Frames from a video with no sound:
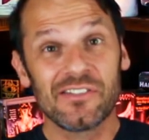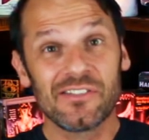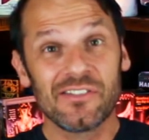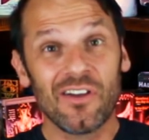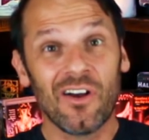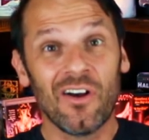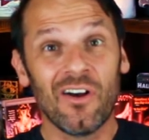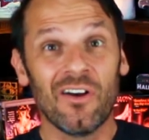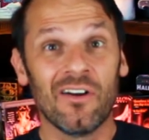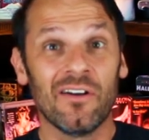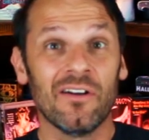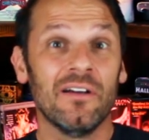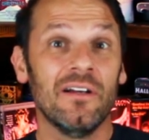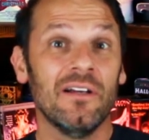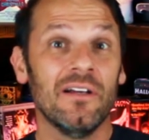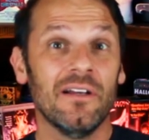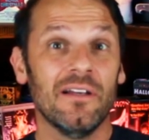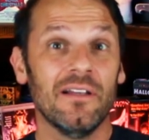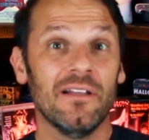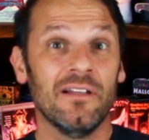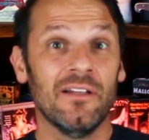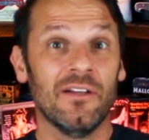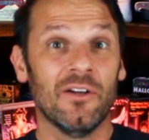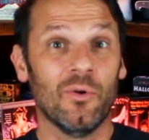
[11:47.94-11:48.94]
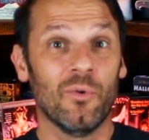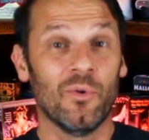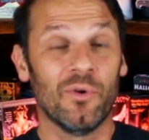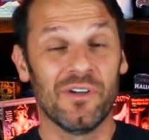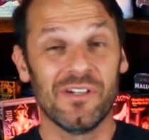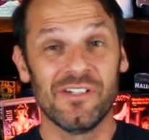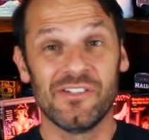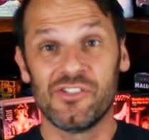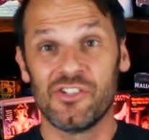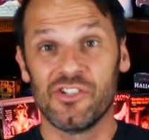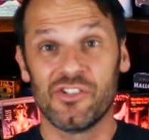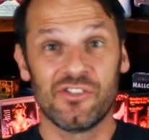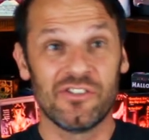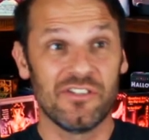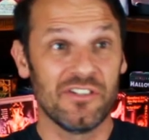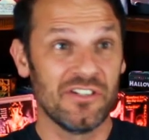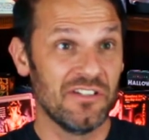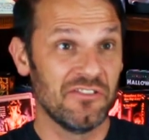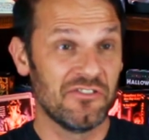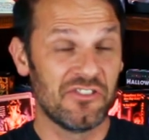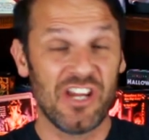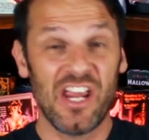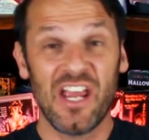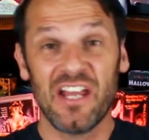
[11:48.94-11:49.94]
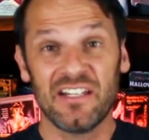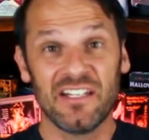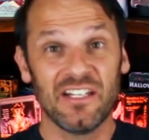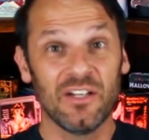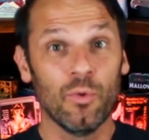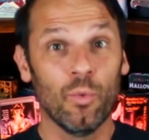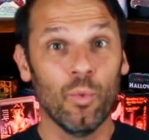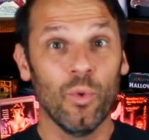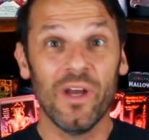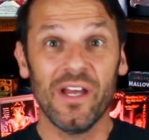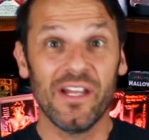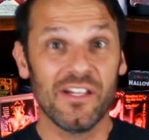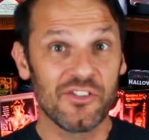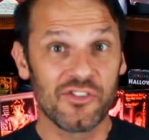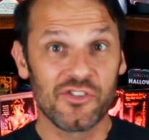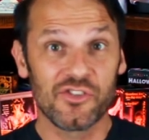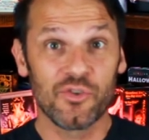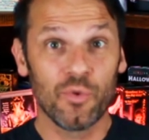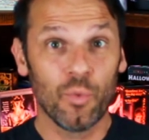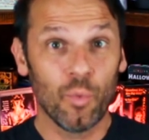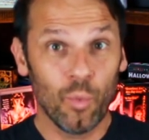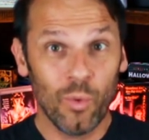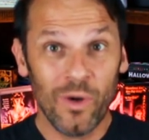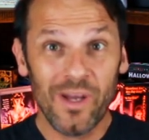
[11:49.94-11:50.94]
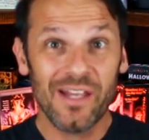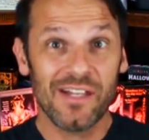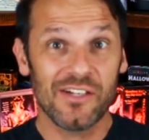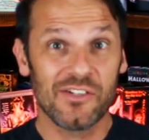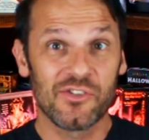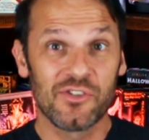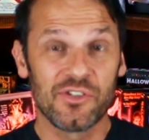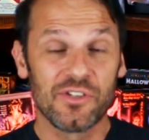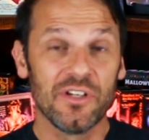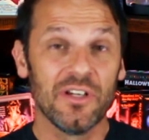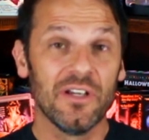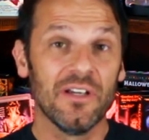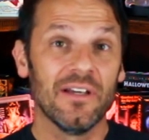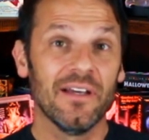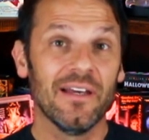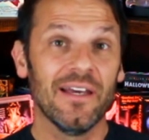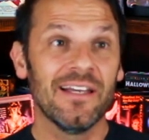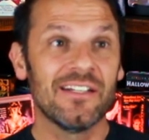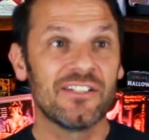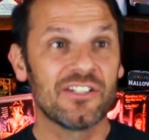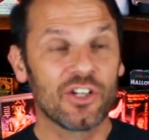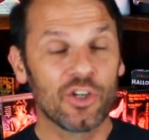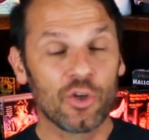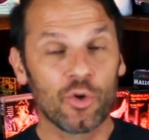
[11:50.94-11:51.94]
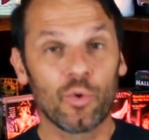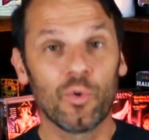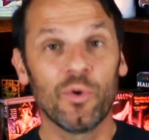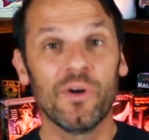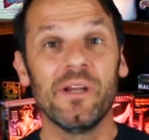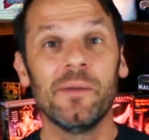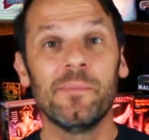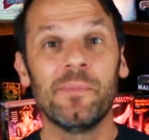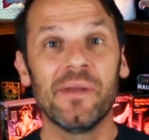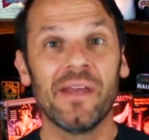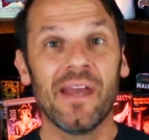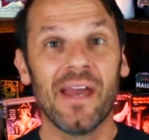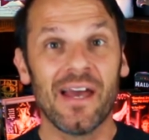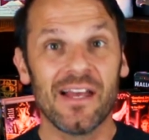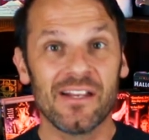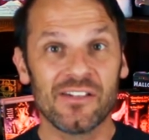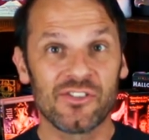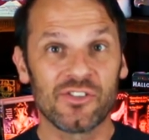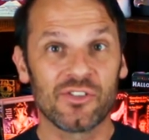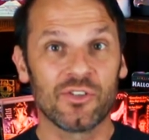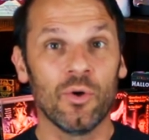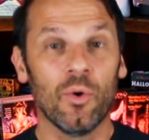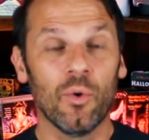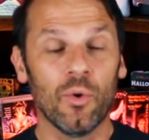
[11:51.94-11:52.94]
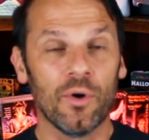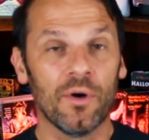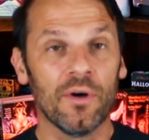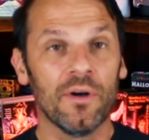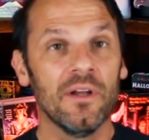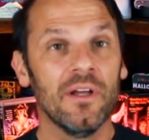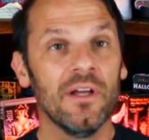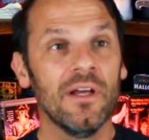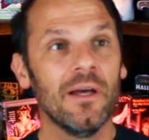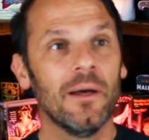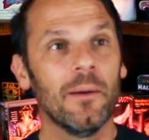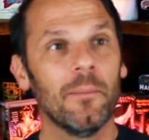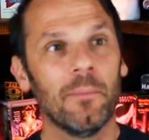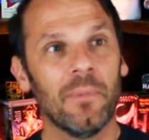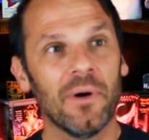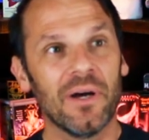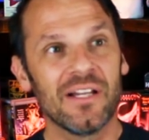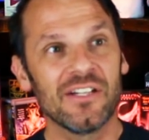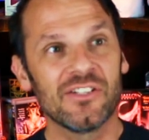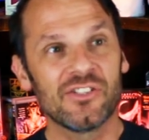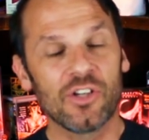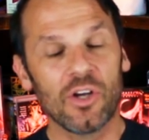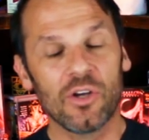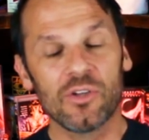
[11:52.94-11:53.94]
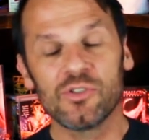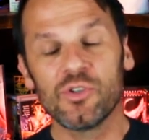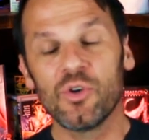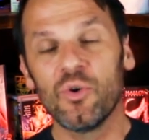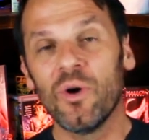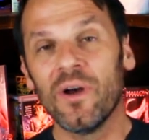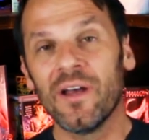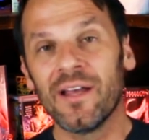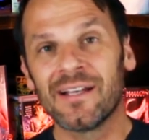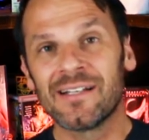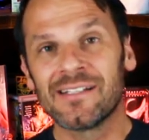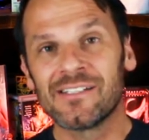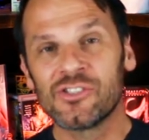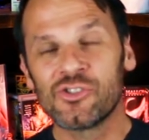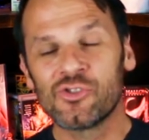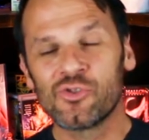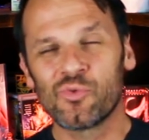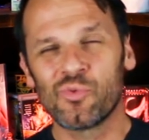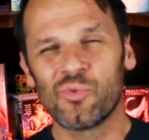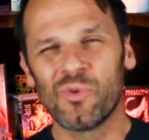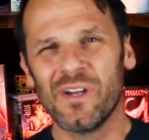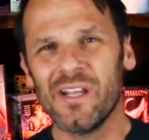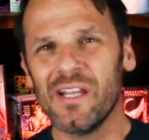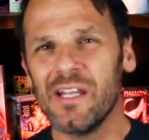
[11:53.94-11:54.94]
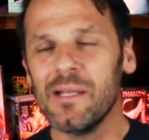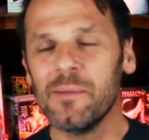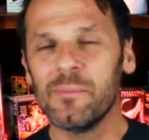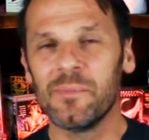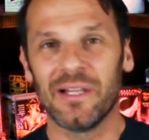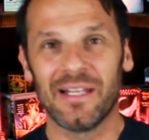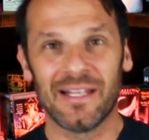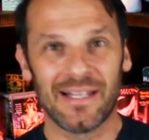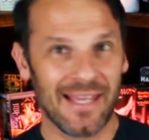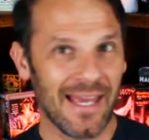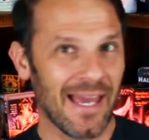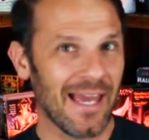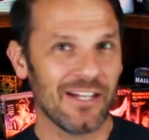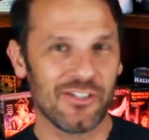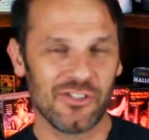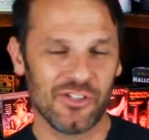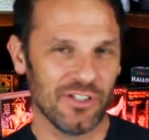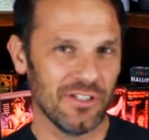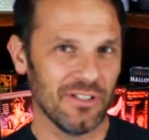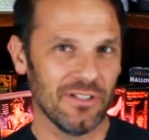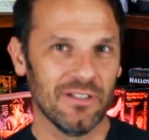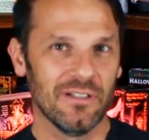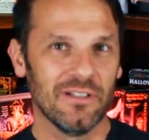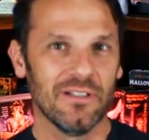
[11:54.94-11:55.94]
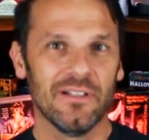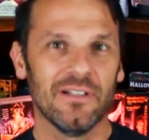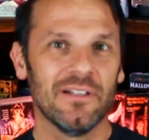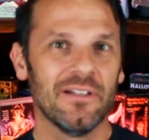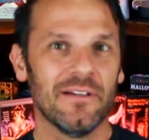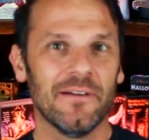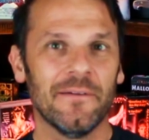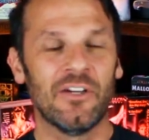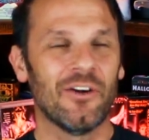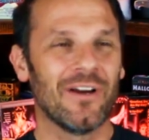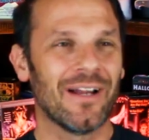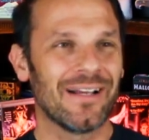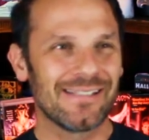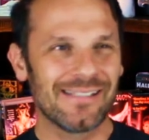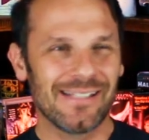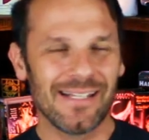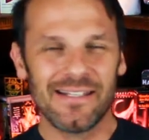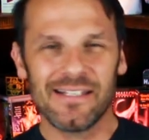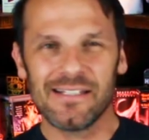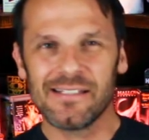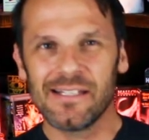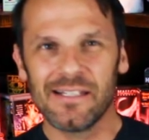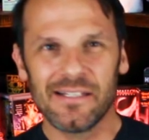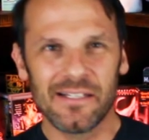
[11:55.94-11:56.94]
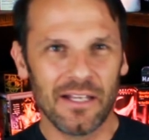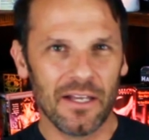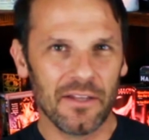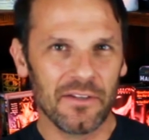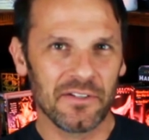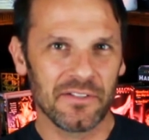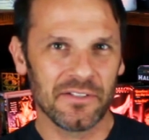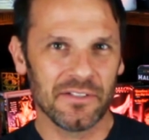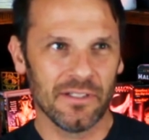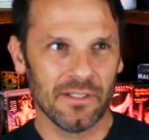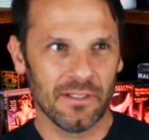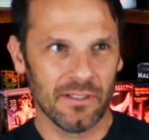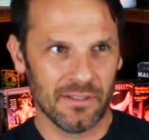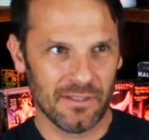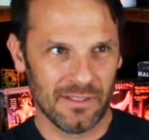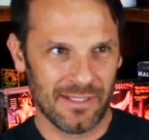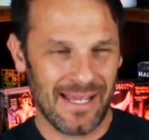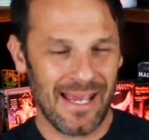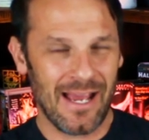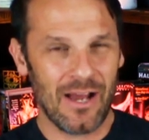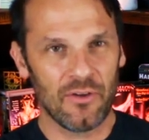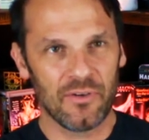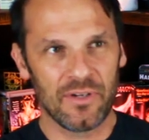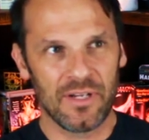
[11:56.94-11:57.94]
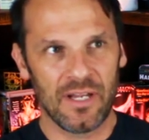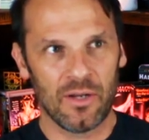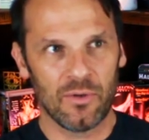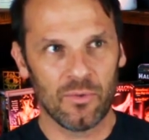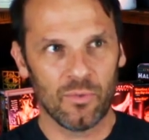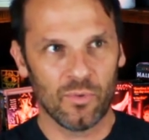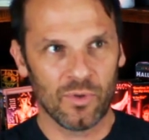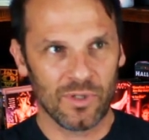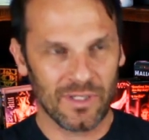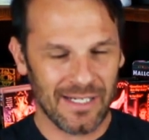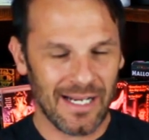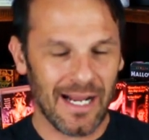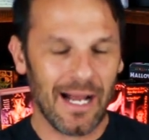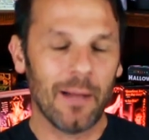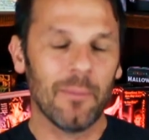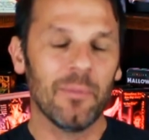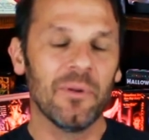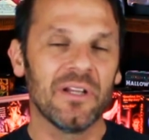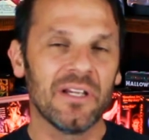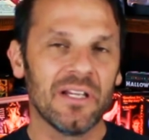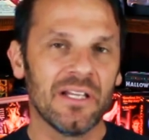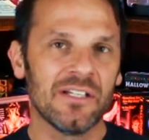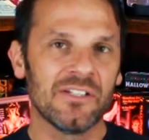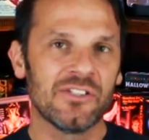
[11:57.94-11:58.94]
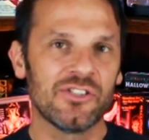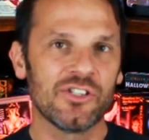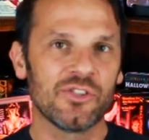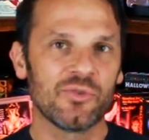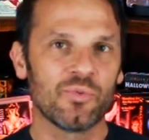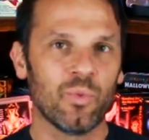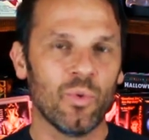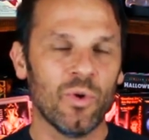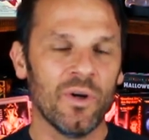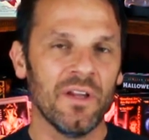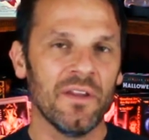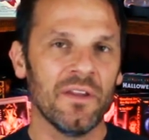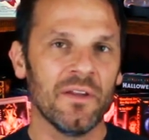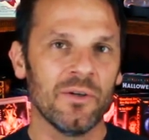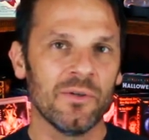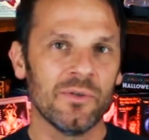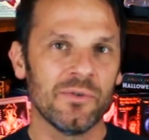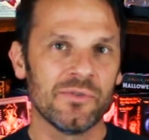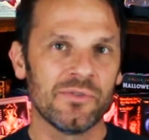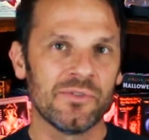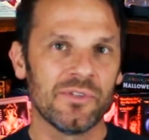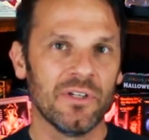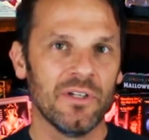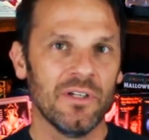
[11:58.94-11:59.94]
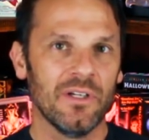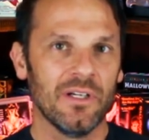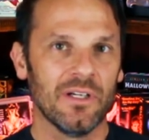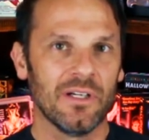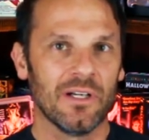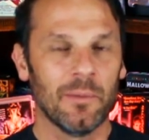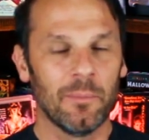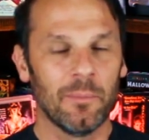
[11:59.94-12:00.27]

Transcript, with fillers: even a song, you know, where he's just chanting witch, witch. It's a creepy ass score, but it's also extremely catchy. You know, and I said this in the other countdown where Goblin is just one of those